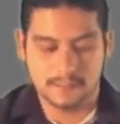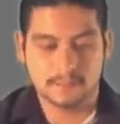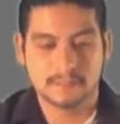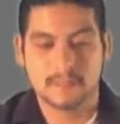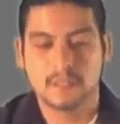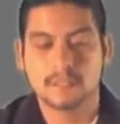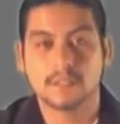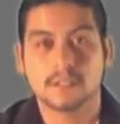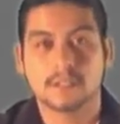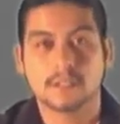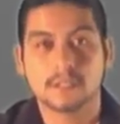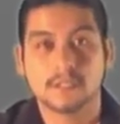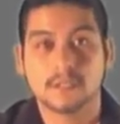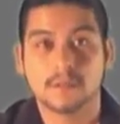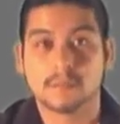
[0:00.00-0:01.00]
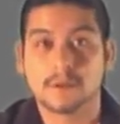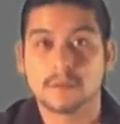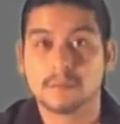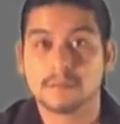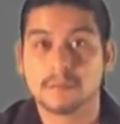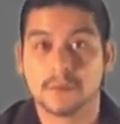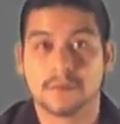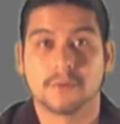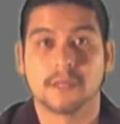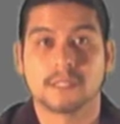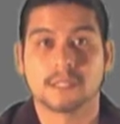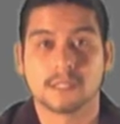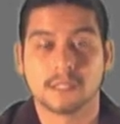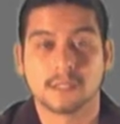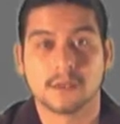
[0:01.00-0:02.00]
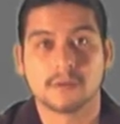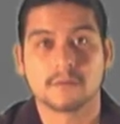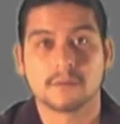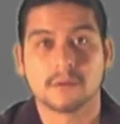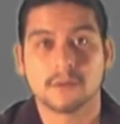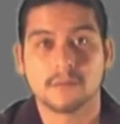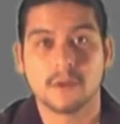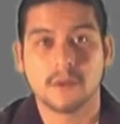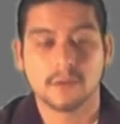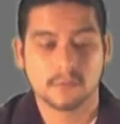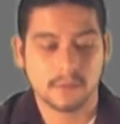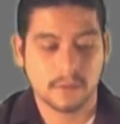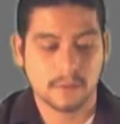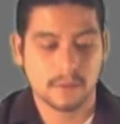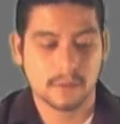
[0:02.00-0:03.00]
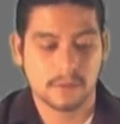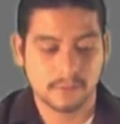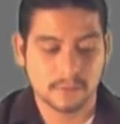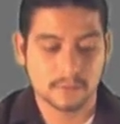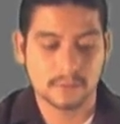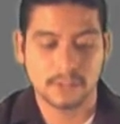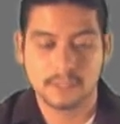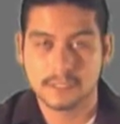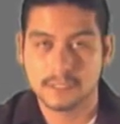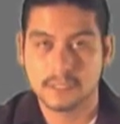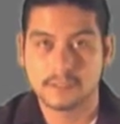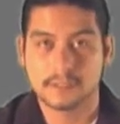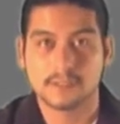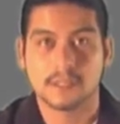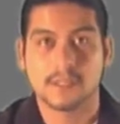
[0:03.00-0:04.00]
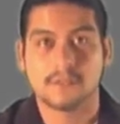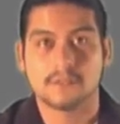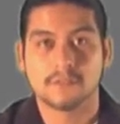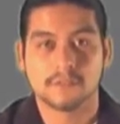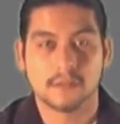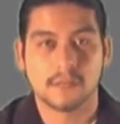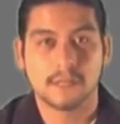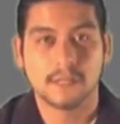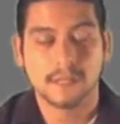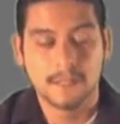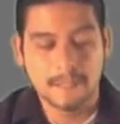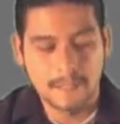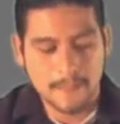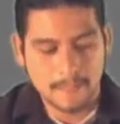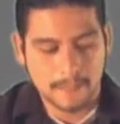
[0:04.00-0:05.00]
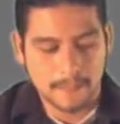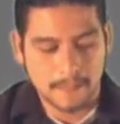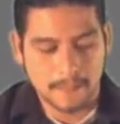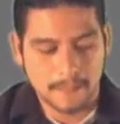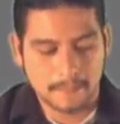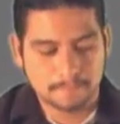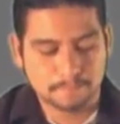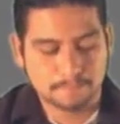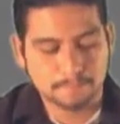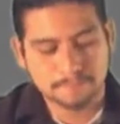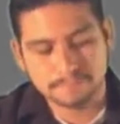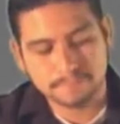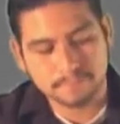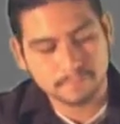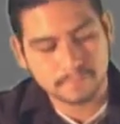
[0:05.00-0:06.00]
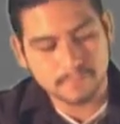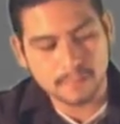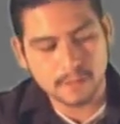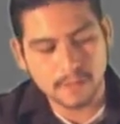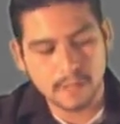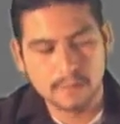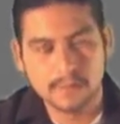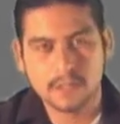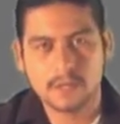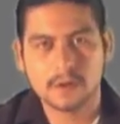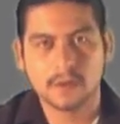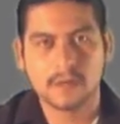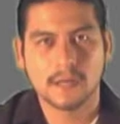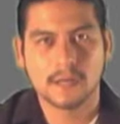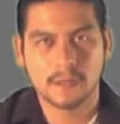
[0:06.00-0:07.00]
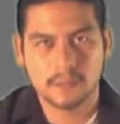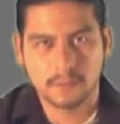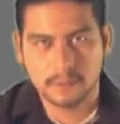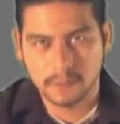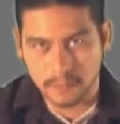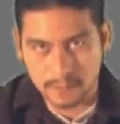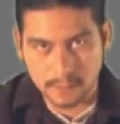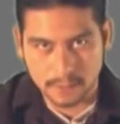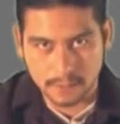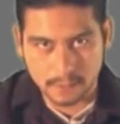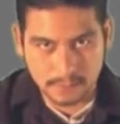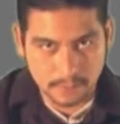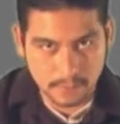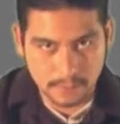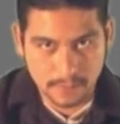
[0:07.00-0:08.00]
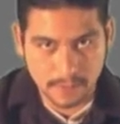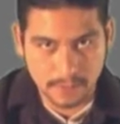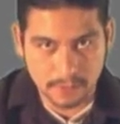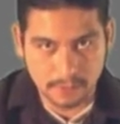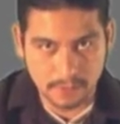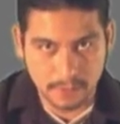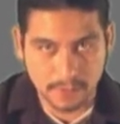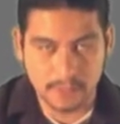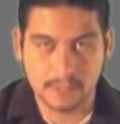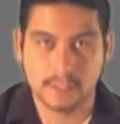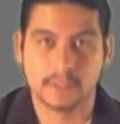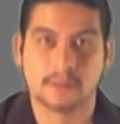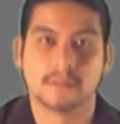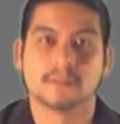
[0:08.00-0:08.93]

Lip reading: as you can see, you're probably progressing along pretty well. You probably have some good skills and having fun. I'm going to go ahead and throw in a little special bonus here.